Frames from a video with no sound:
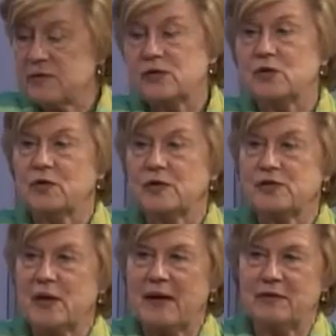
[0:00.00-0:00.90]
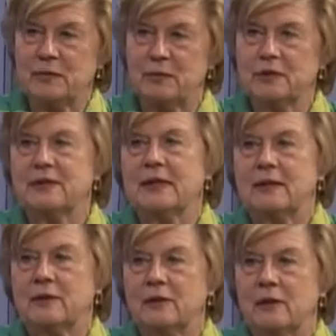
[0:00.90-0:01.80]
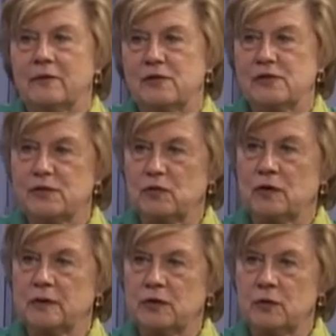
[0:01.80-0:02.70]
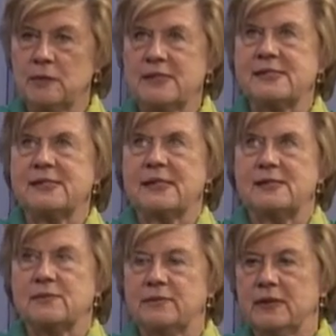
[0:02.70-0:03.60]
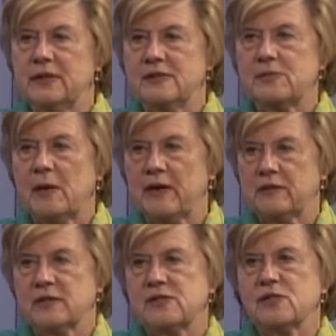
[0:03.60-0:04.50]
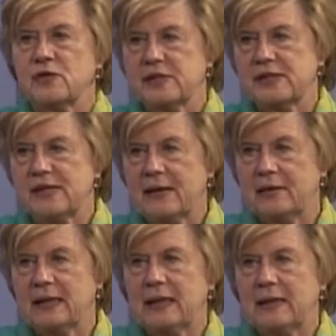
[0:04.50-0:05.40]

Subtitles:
the stories you have in the book that are, first of all, you must get some pretty inspiring stories now and again.